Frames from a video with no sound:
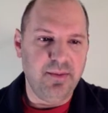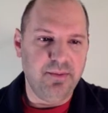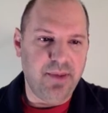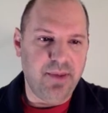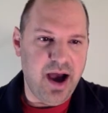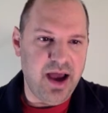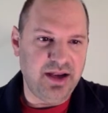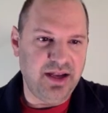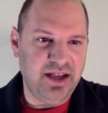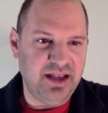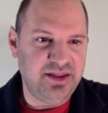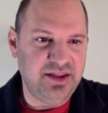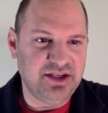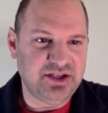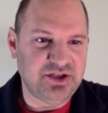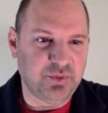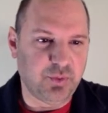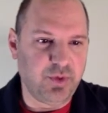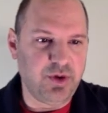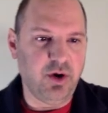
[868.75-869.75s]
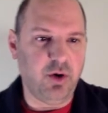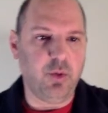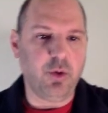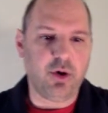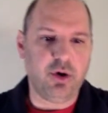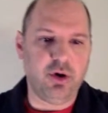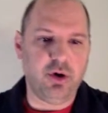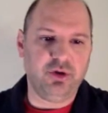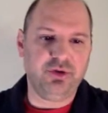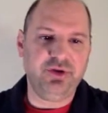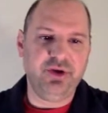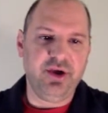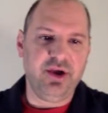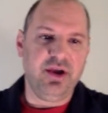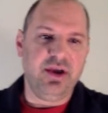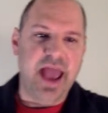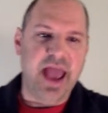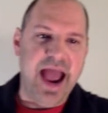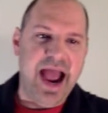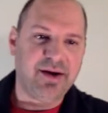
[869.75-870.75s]
but in this real-world
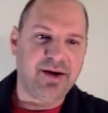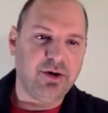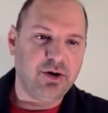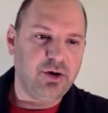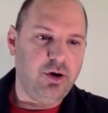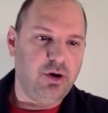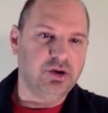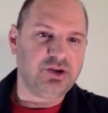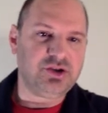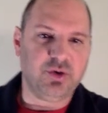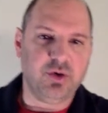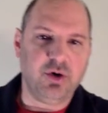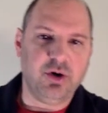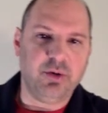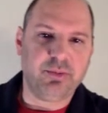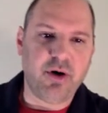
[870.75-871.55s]
agricultural